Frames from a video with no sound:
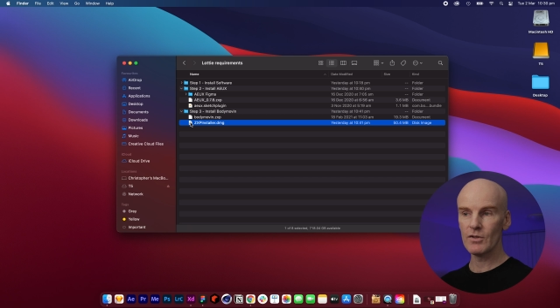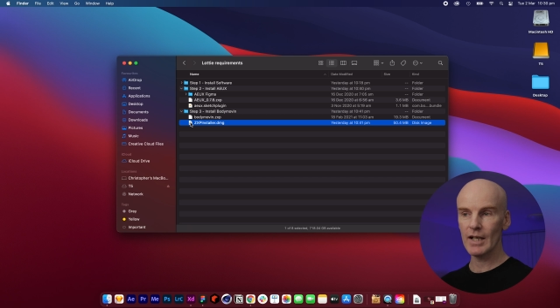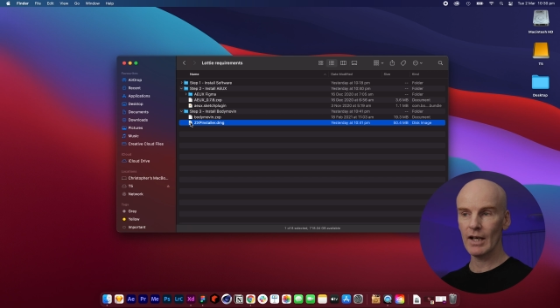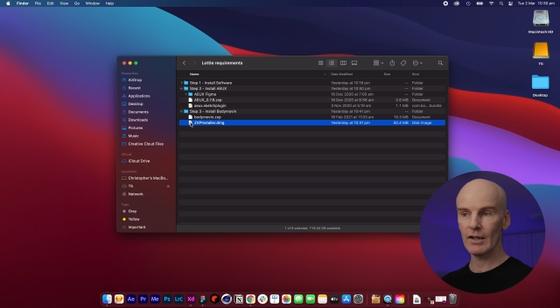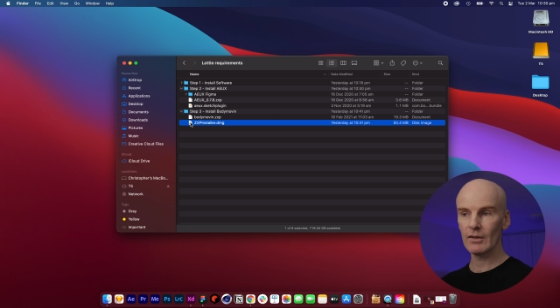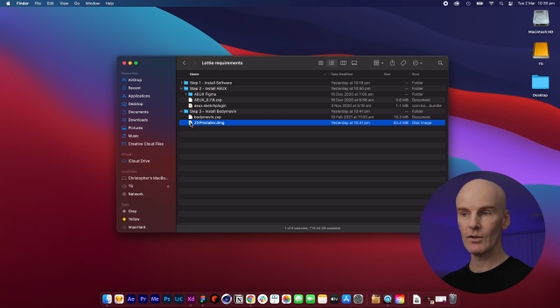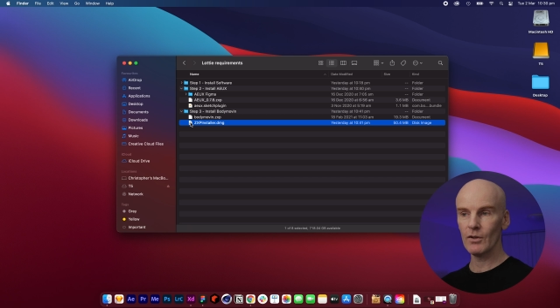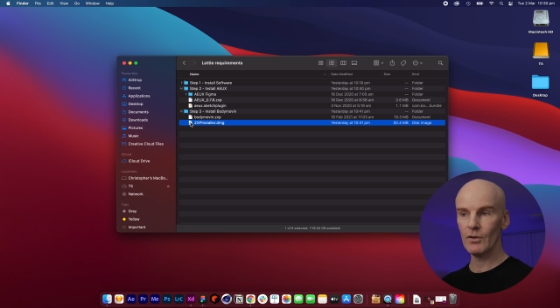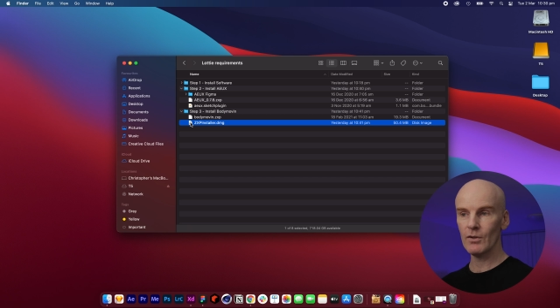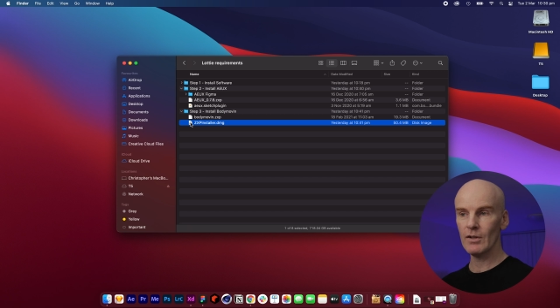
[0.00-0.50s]

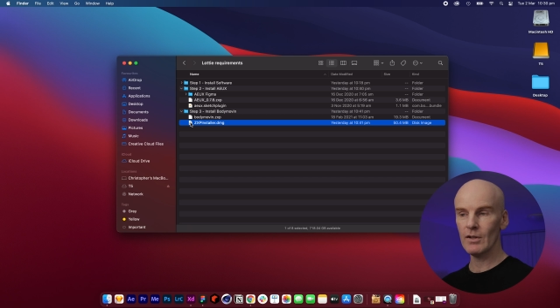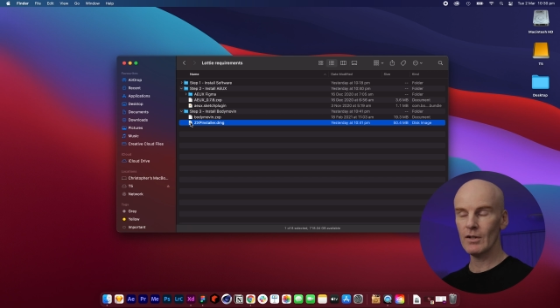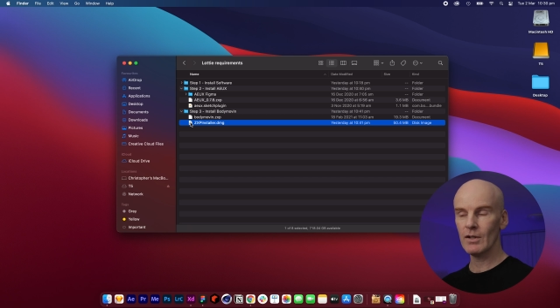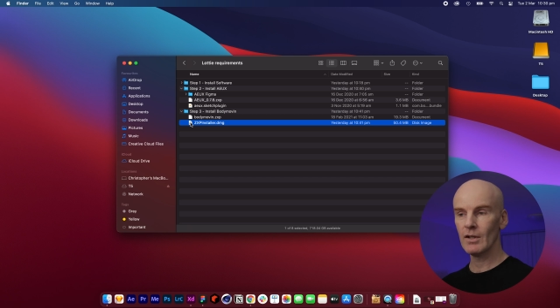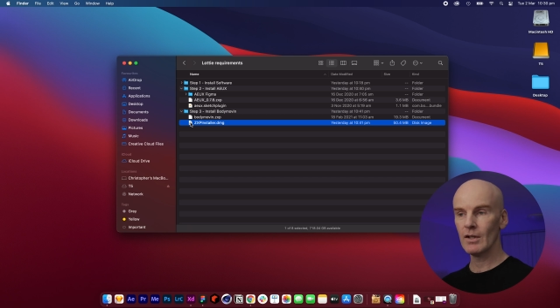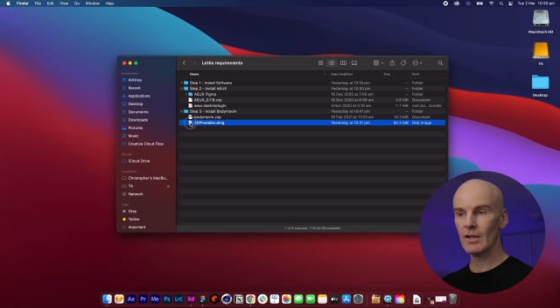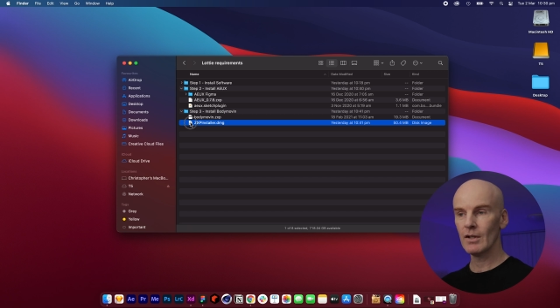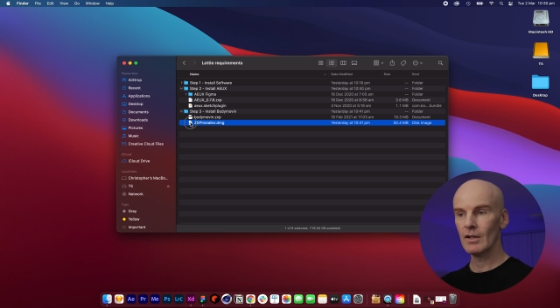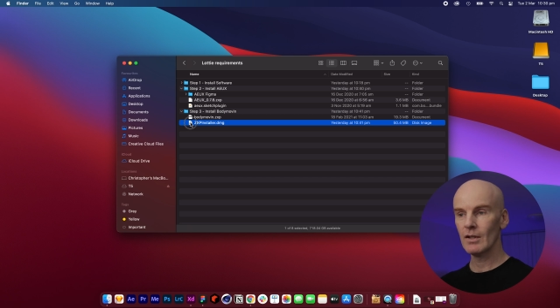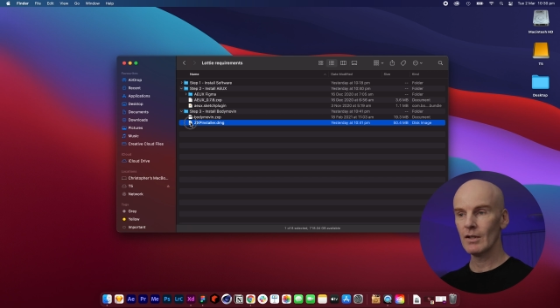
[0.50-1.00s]
downloaded,
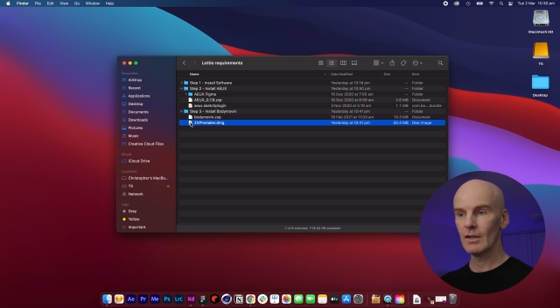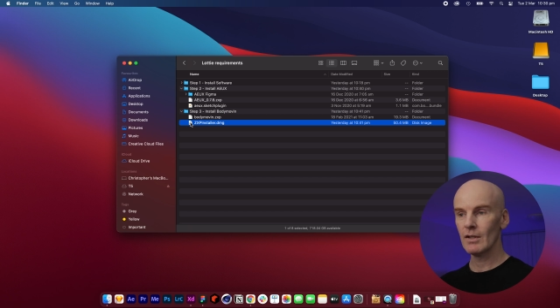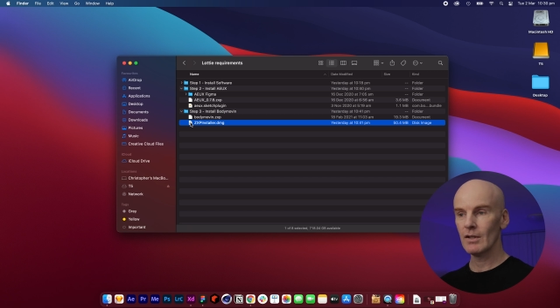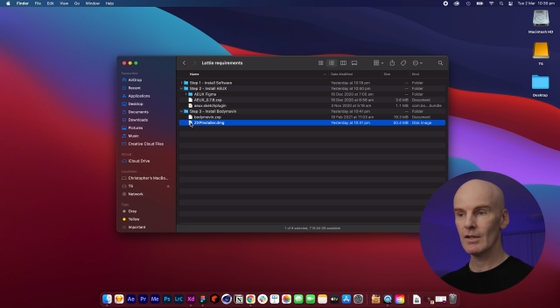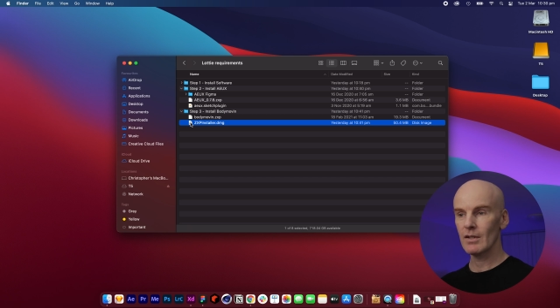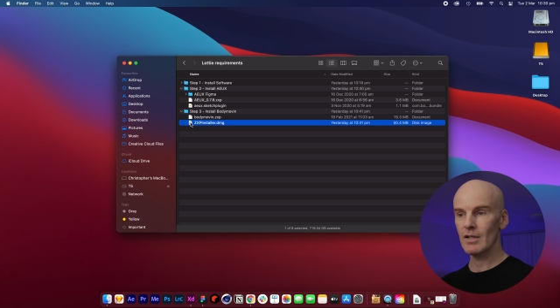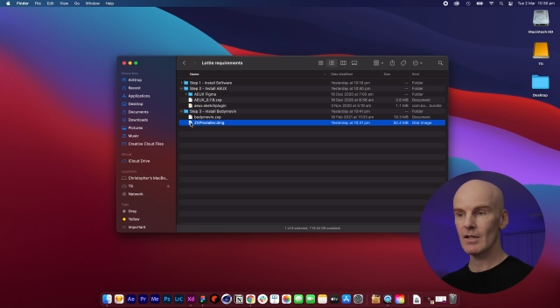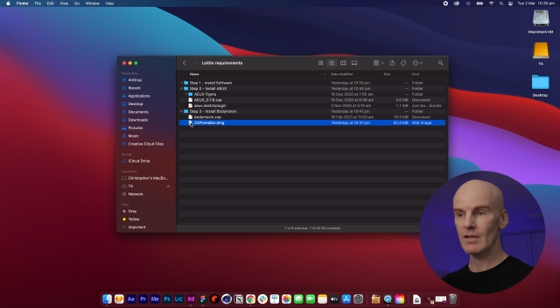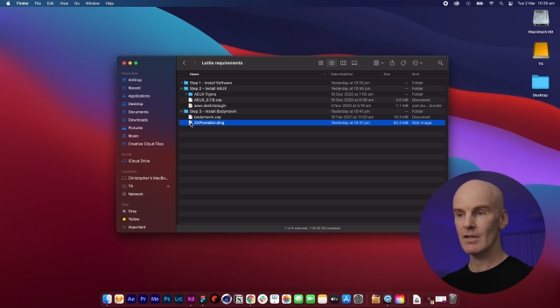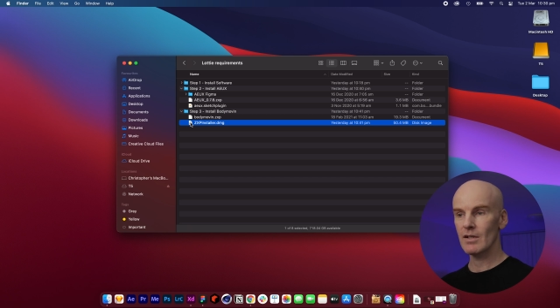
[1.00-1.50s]

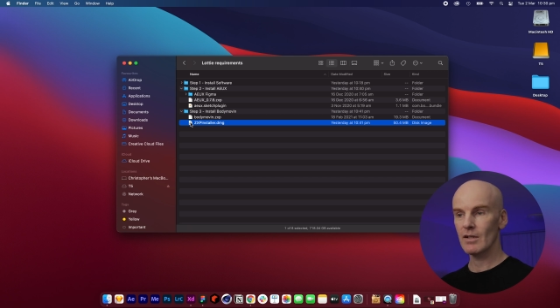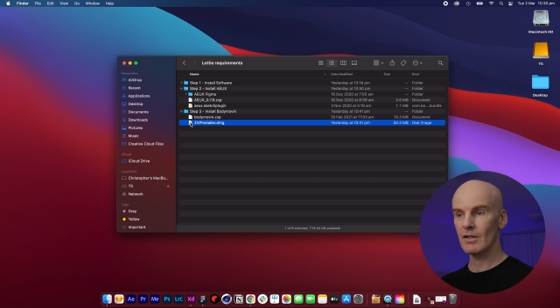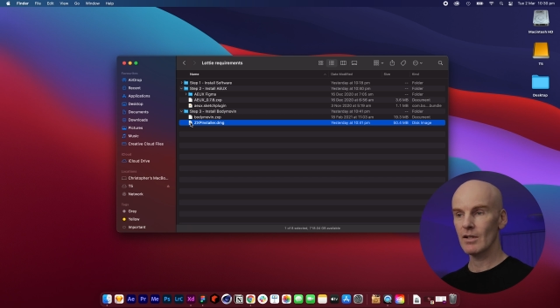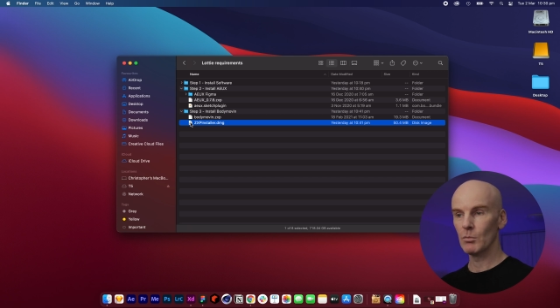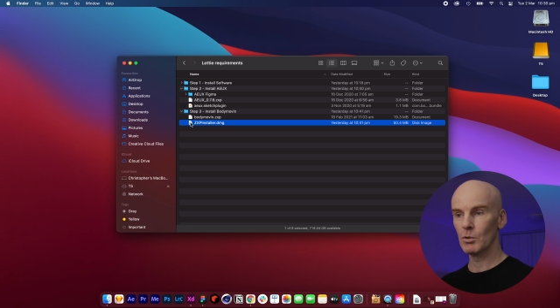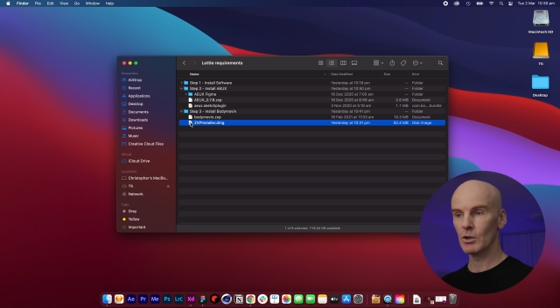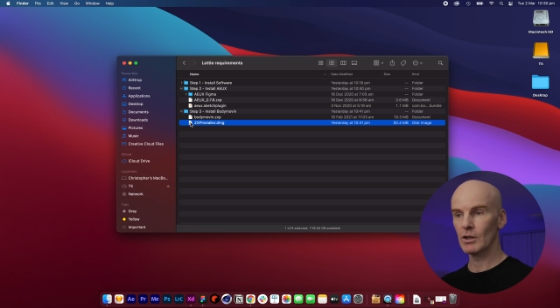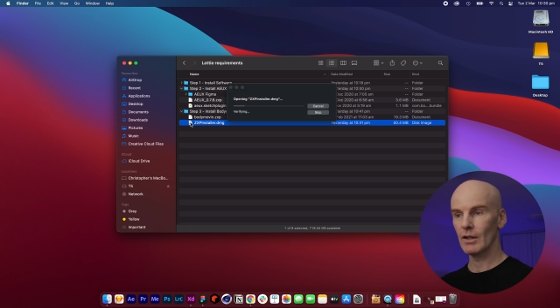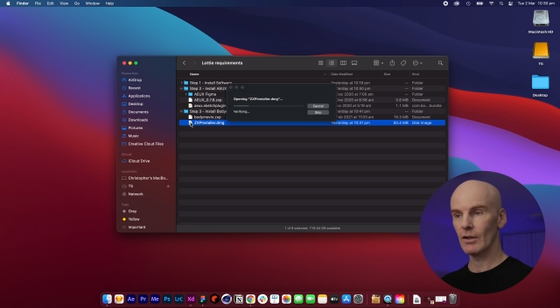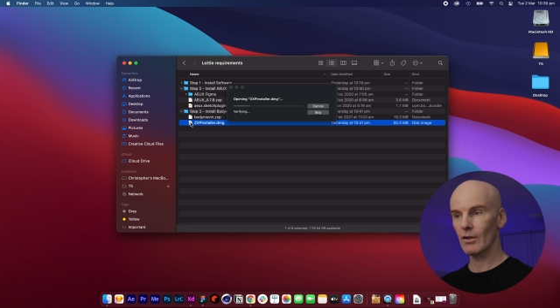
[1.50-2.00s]
just
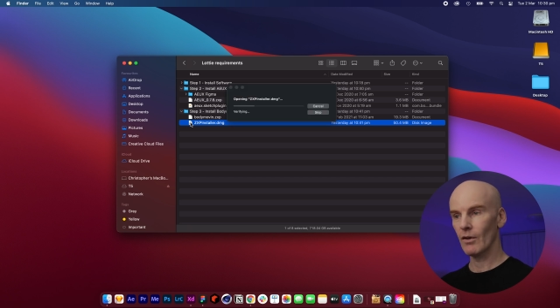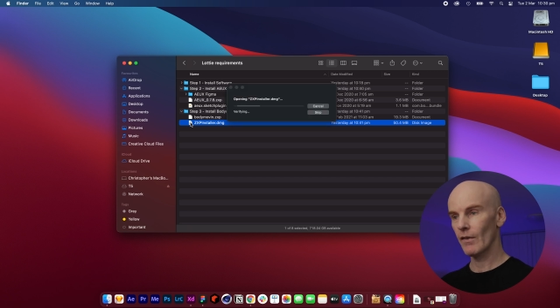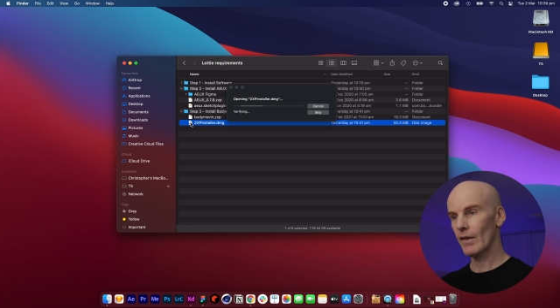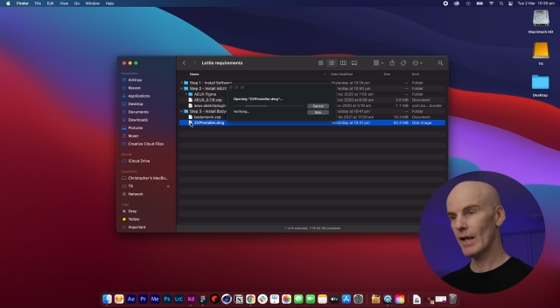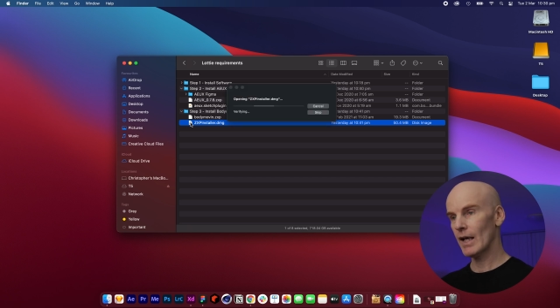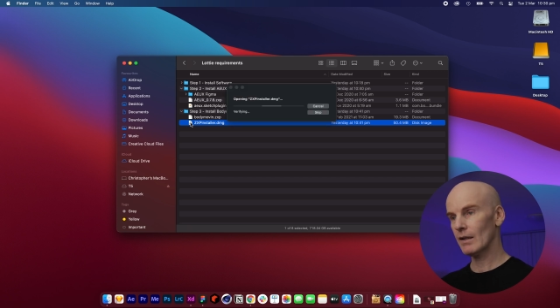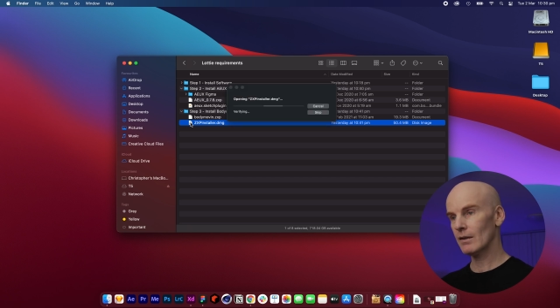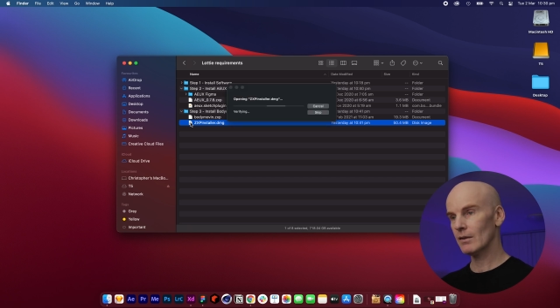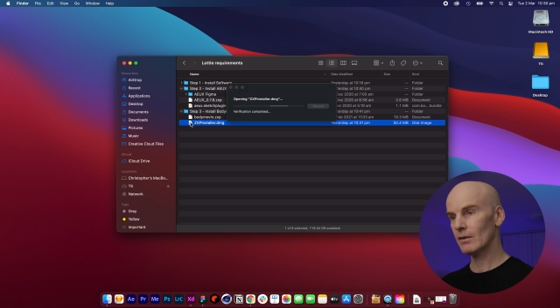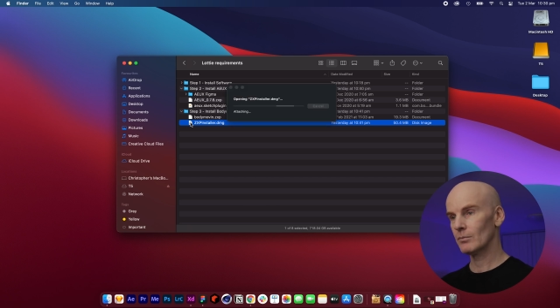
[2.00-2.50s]
double click on
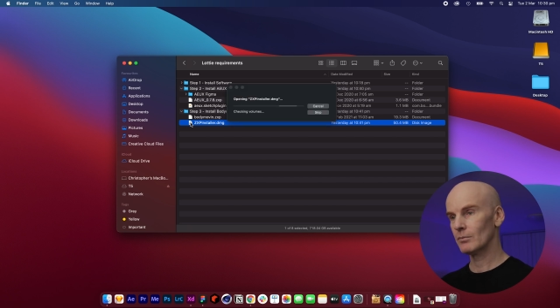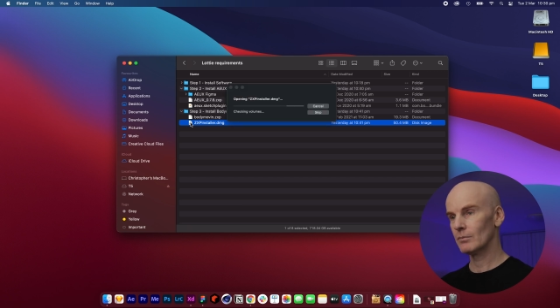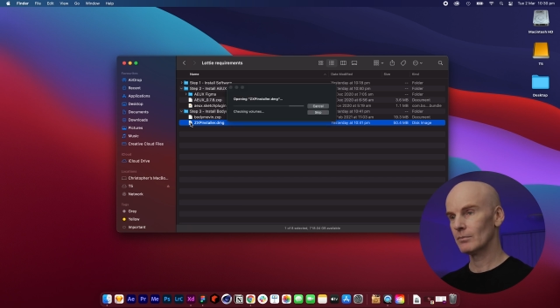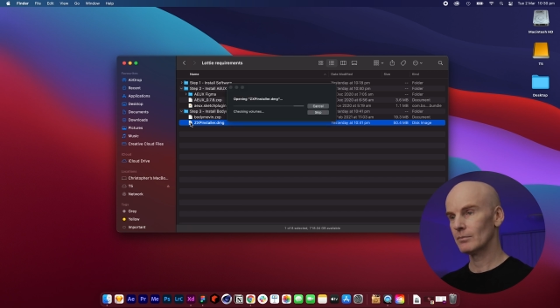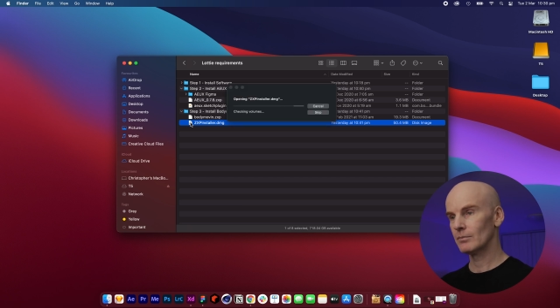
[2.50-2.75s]
that.